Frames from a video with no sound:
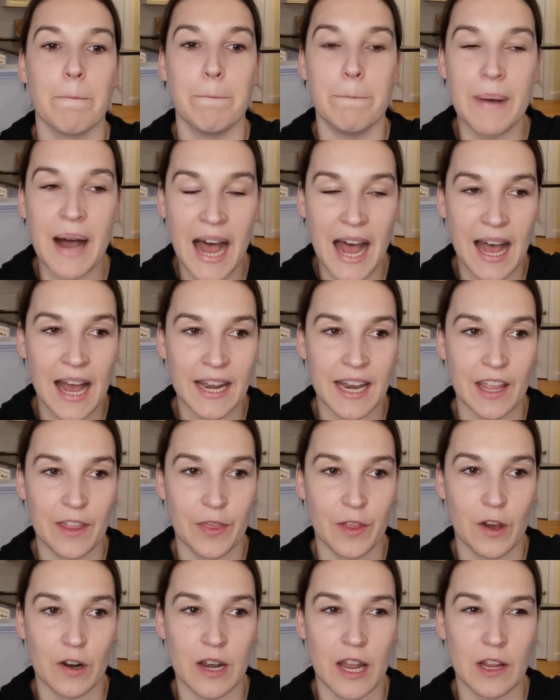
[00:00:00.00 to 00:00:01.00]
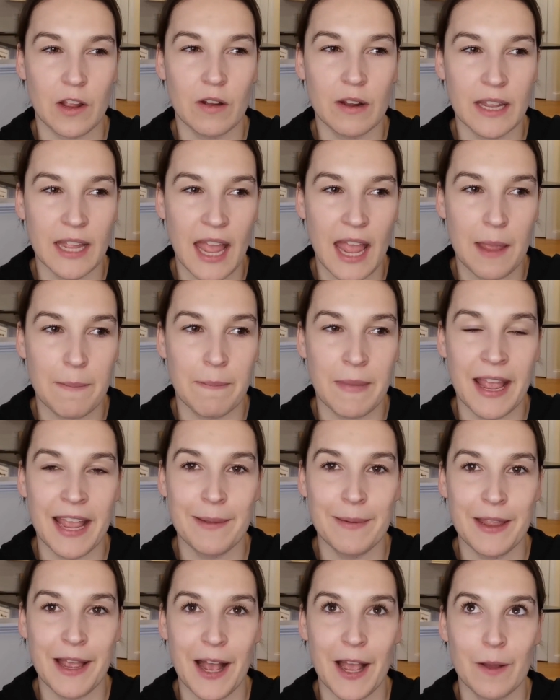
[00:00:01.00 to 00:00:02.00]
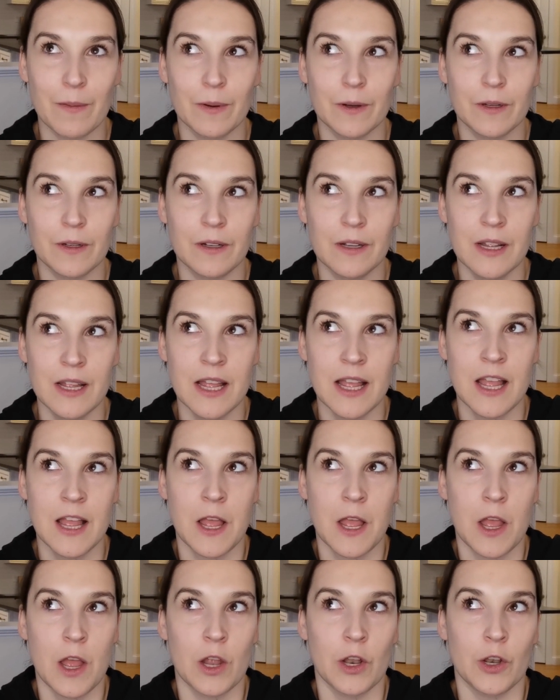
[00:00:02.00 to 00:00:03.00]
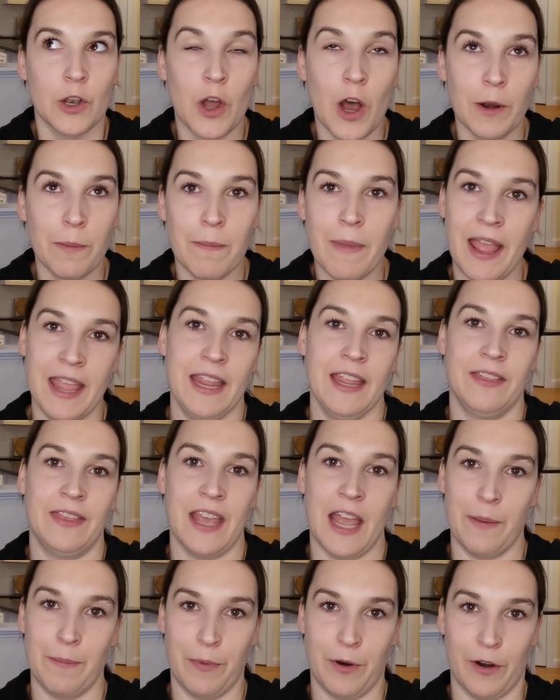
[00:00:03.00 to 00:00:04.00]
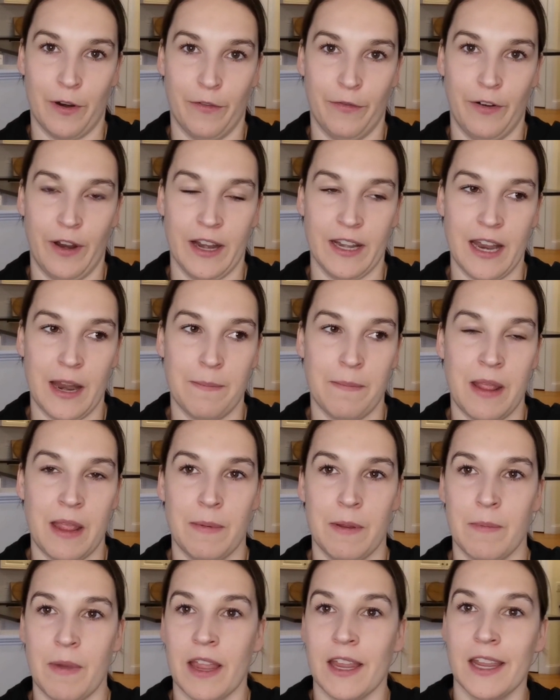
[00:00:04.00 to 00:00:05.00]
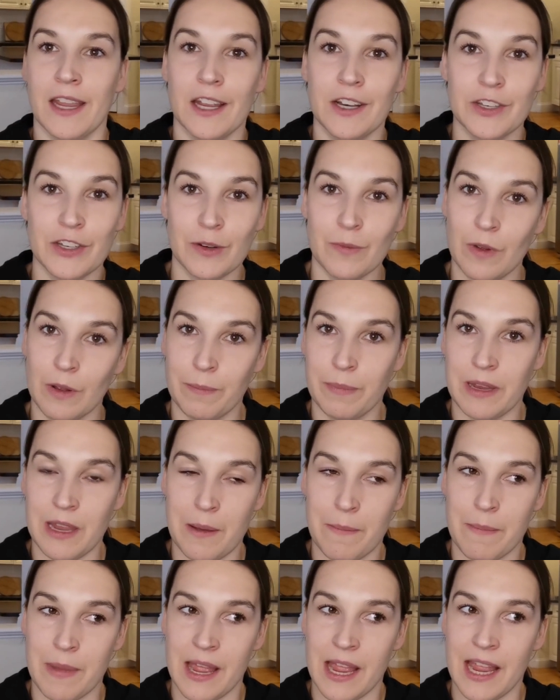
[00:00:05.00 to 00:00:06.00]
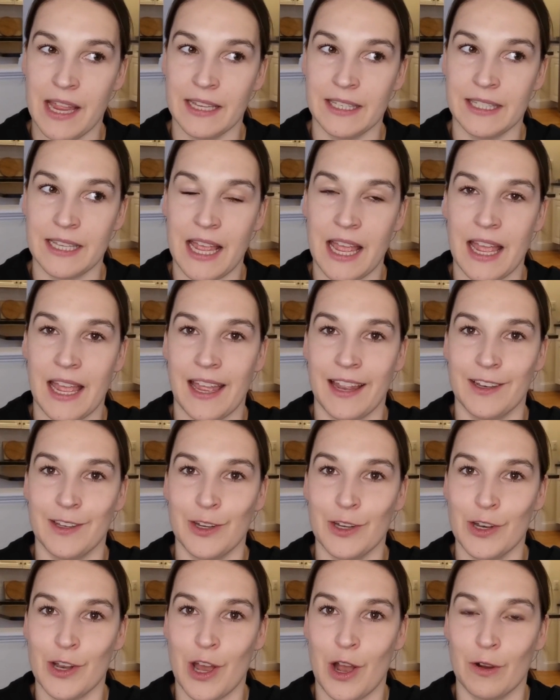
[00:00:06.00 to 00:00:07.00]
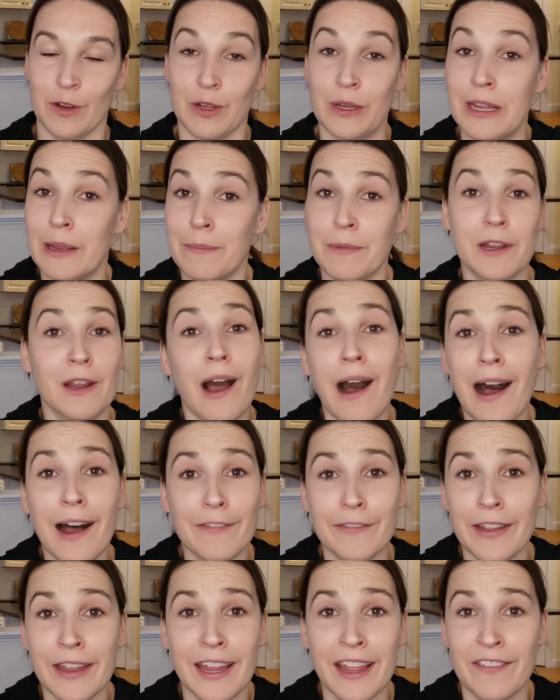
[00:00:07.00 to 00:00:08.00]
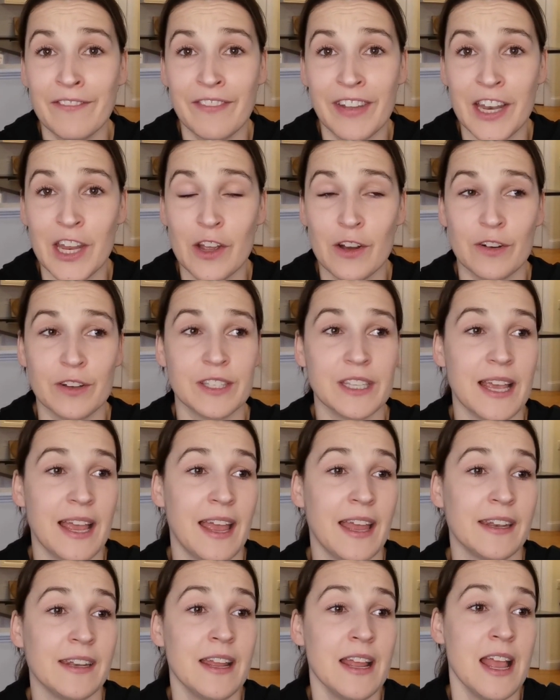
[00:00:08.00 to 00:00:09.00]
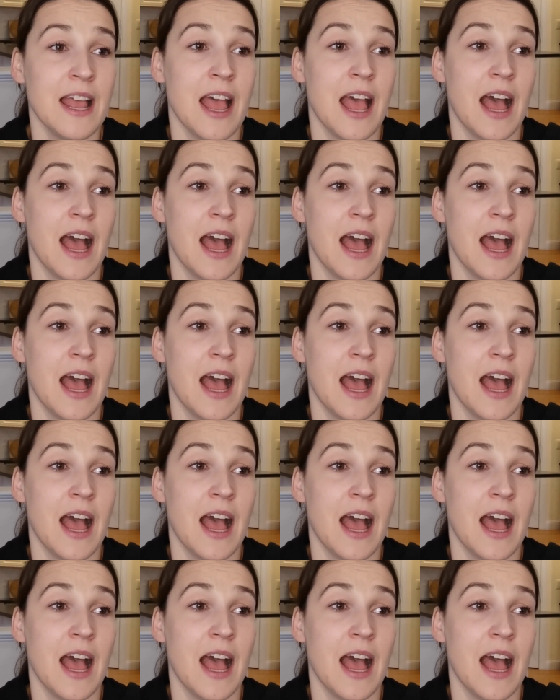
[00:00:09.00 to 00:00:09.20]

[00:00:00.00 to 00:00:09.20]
But I thought like, okay, maybe I will not make it that perfect, and maybe my kitchen will be a mess, and you hear me coughing in videos and